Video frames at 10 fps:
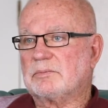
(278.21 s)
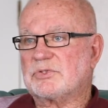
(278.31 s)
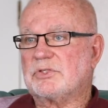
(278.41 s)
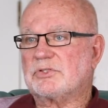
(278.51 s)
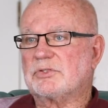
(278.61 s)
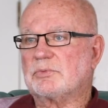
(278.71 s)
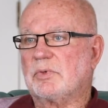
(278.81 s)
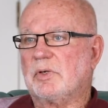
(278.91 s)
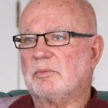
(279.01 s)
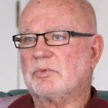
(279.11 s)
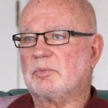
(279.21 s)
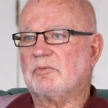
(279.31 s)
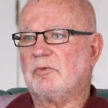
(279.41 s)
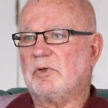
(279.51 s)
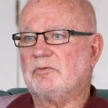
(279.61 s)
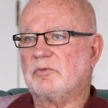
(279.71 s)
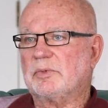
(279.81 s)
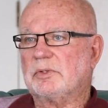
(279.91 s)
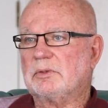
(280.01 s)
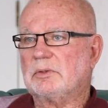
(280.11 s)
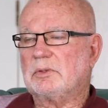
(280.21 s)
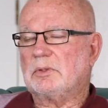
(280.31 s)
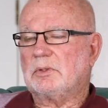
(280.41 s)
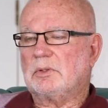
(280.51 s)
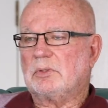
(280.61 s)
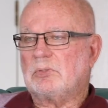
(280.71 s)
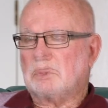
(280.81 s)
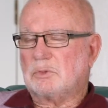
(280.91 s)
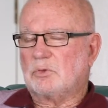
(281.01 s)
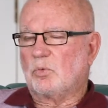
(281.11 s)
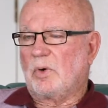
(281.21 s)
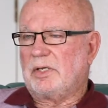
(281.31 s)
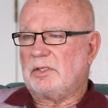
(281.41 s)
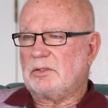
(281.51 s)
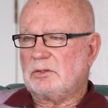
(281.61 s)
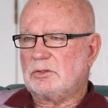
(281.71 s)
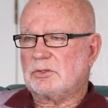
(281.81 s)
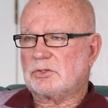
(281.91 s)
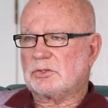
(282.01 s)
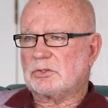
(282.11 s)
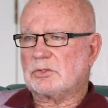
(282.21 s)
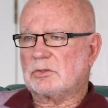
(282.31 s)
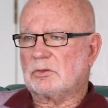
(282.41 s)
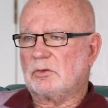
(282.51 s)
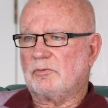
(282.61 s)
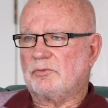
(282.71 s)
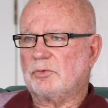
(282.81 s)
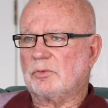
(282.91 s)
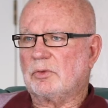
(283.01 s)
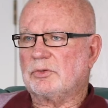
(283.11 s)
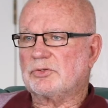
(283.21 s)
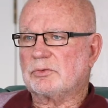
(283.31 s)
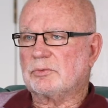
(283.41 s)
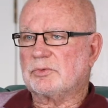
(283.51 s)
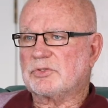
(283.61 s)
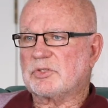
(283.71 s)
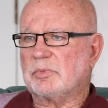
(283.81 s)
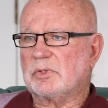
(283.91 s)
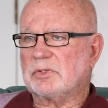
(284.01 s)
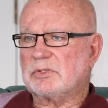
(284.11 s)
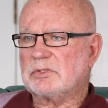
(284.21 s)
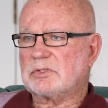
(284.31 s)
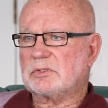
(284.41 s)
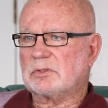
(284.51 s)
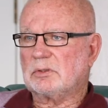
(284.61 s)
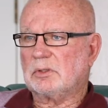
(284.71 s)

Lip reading: sessions were able to provide for me. The range of neurological disabilities